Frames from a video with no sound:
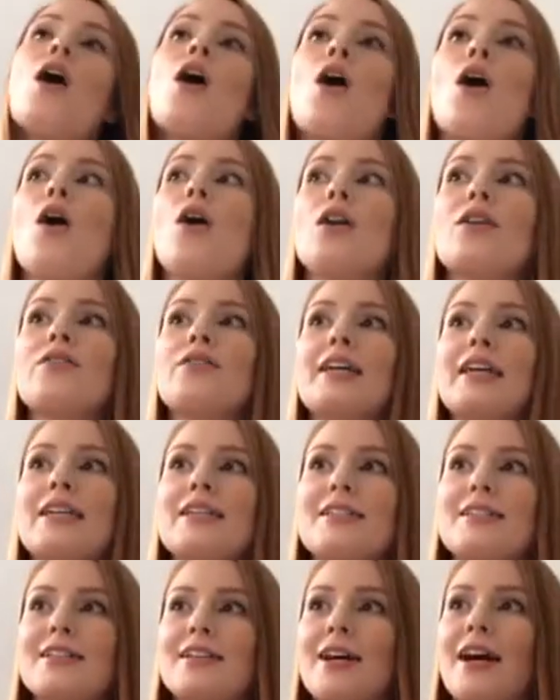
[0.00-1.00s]
All of
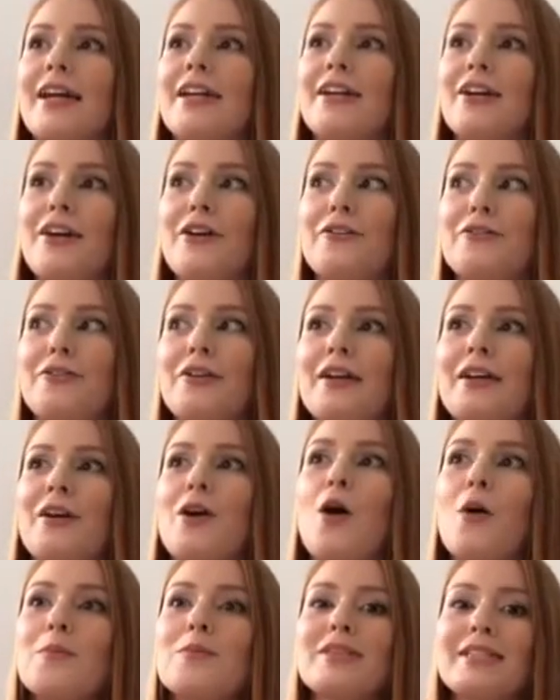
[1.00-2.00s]
this kind of
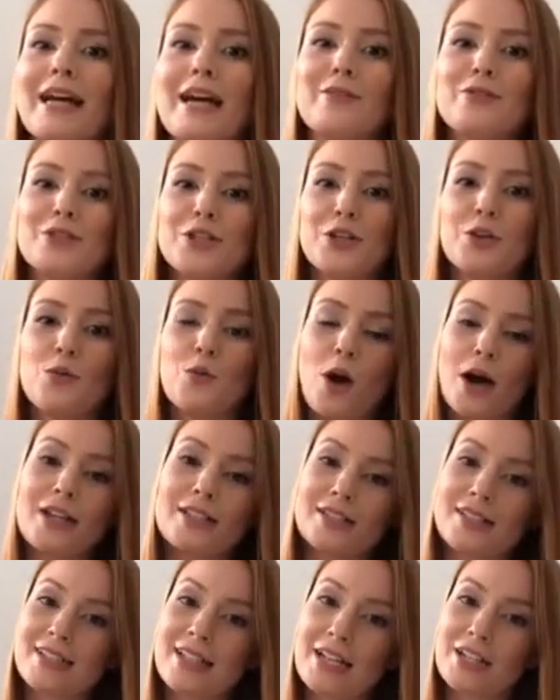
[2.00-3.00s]
comes down to what
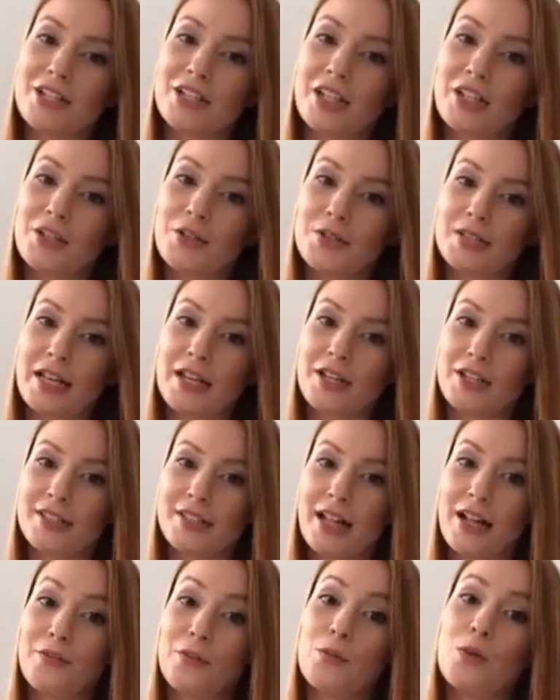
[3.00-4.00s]
is the standard that you set
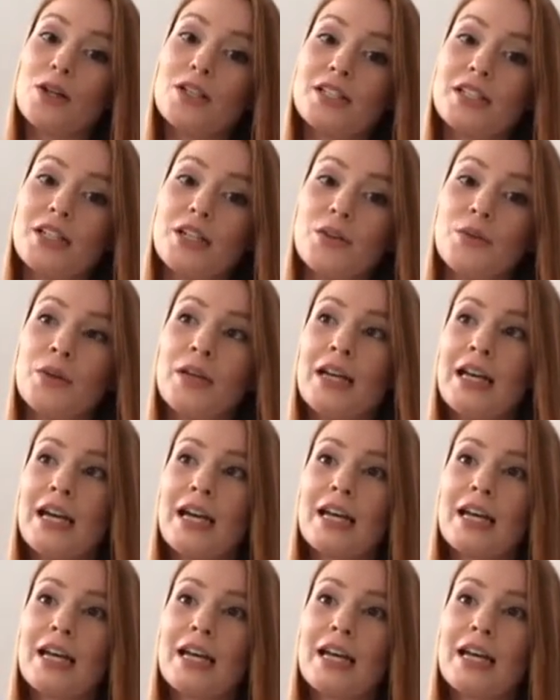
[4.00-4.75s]
yourself and what do you